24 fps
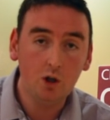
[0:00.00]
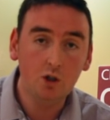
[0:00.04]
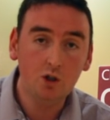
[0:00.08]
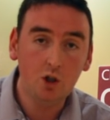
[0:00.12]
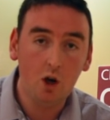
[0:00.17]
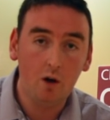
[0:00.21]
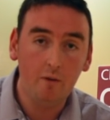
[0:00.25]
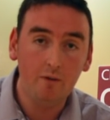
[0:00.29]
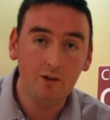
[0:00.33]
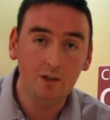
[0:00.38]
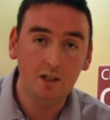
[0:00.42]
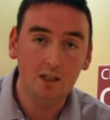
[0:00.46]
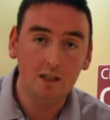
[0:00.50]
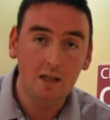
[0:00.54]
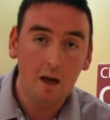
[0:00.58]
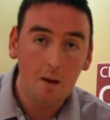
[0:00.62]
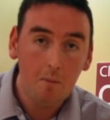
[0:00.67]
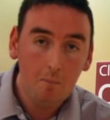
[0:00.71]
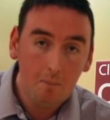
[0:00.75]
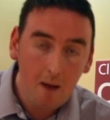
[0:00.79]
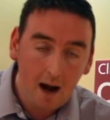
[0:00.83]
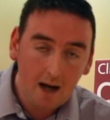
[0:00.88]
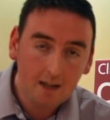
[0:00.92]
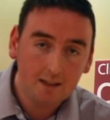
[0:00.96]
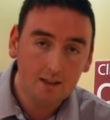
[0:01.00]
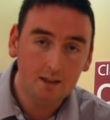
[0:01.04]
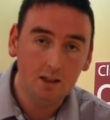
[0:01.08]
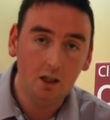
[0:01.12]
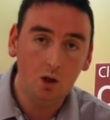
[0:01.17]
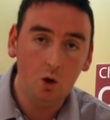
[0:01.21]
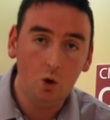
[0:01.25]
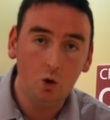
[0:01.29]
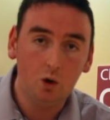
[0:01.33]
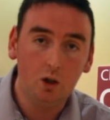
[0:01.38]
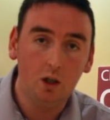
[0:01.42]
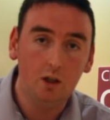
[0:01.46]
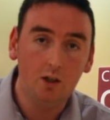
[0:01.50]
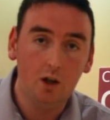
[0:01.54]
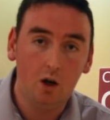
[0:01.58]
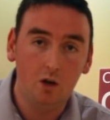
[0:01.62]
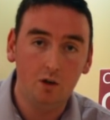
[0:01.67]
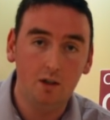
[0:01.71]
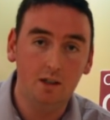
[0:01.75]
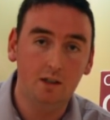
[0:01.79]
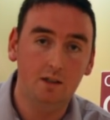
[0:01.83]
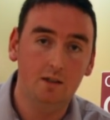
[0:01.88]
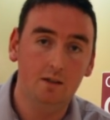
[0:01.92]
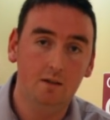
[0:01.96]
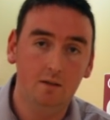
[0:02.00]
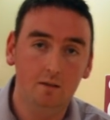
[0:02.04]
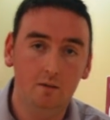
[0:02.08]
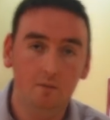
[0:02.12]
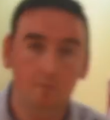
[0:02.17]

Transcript: services back to the local authorities.